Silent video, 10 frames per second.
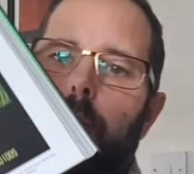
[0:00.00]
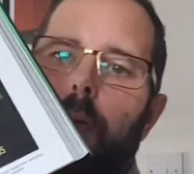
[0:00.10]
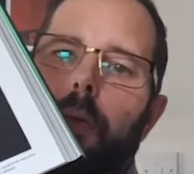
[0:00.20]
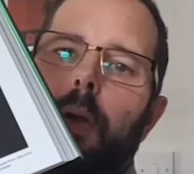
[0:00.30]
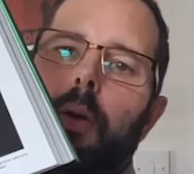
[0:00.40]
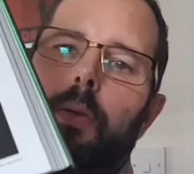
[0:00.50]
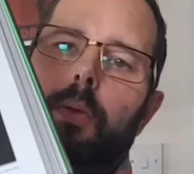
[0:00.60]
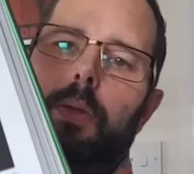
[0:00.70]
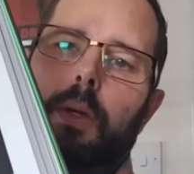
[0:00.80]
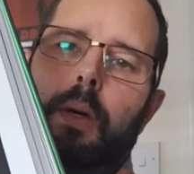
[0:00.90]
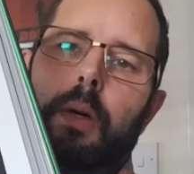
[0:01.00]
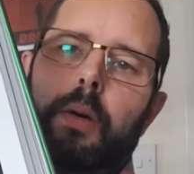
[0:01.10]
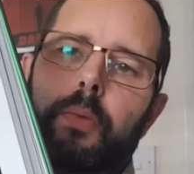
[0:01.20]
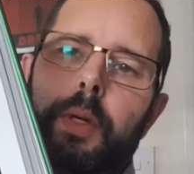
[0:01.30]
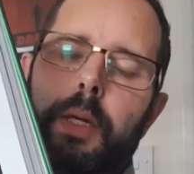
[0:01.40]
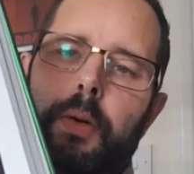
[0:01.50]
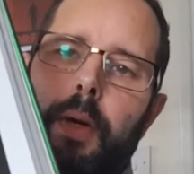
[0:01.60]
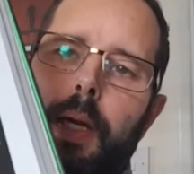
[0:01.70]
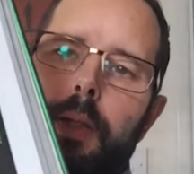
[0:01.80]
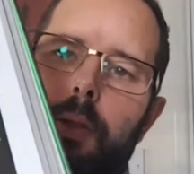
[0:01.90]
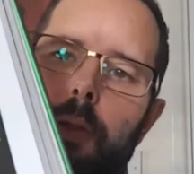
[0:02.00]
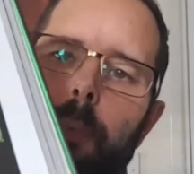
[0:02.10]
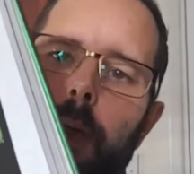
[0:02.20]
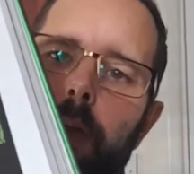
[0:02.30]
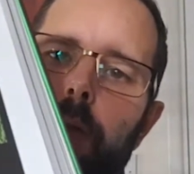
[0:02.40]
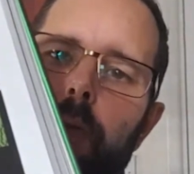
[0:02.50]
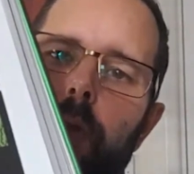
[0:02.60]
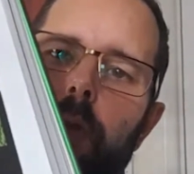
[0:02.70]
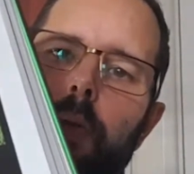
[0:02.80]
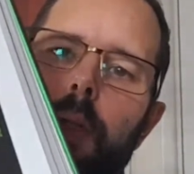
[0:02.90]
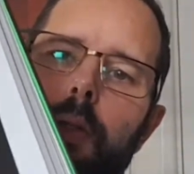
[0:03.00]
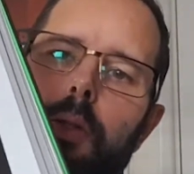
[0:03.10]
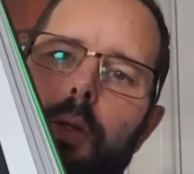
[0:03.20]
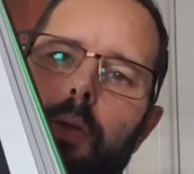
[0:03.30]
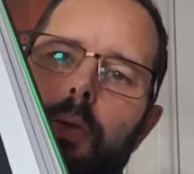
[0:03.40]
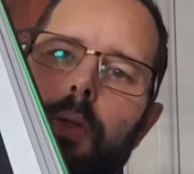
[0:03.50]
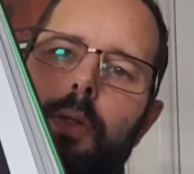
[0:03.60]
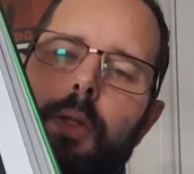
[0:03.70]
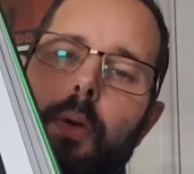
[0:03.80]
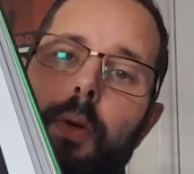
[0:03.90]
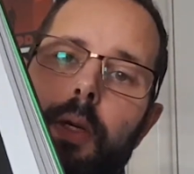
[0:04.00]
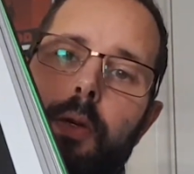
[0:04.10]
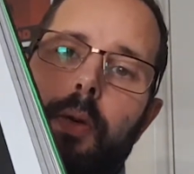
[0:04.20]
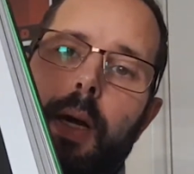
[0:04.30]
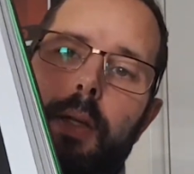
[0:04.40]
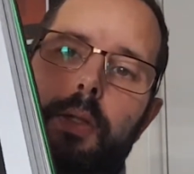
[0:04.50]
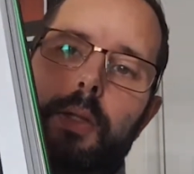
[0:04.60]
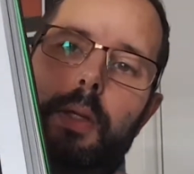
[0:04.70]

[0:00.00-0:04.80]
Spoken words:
those are recreated based on screenshots shown in Crash,